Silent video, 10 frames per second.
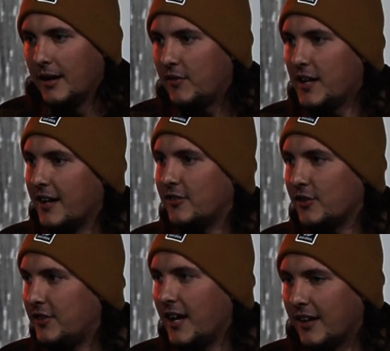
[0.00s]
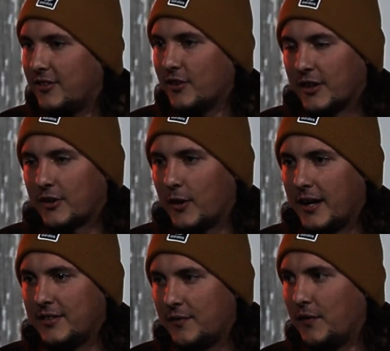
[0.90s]
If the answer is yes, you're in a
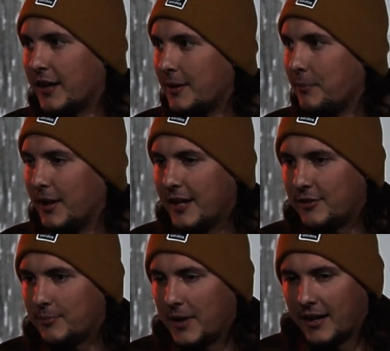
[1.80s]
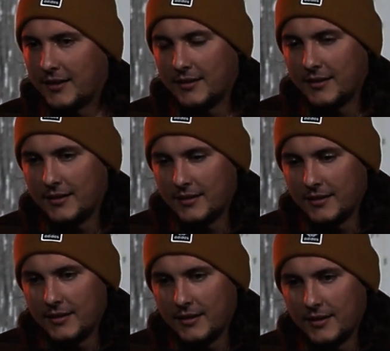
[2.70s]
crazy fucking place, man.
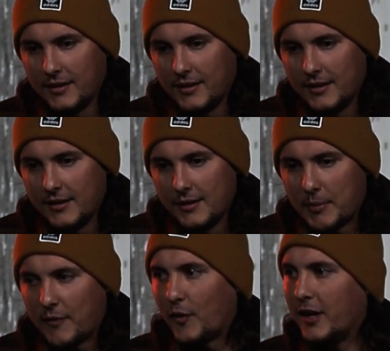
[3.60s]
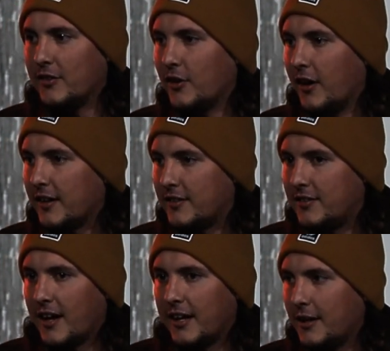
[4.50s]
My friends are all
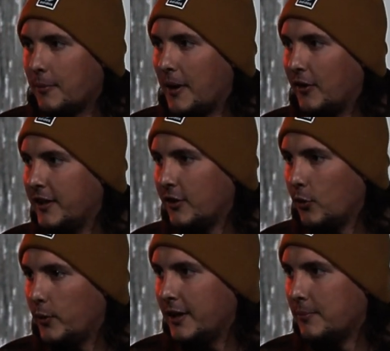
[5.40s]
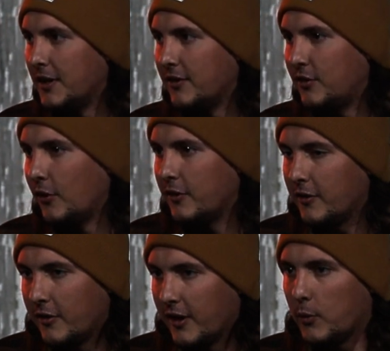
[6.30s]
excited about legal weed in Minnesota.
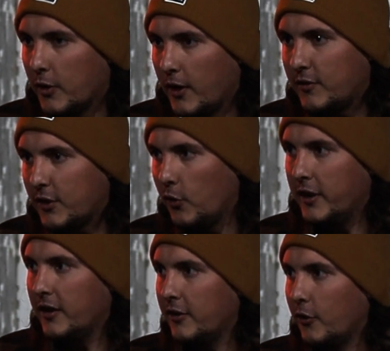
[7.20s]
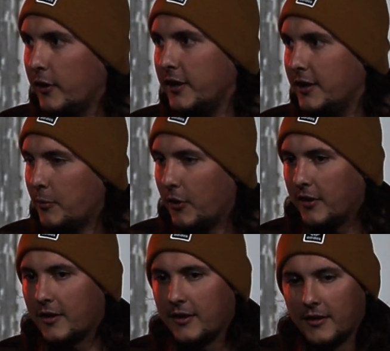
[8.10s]
They're like, we don't have to go to Illinois
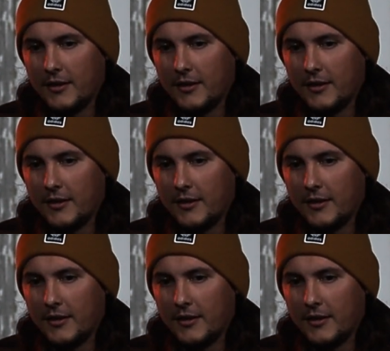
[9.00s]
anymore.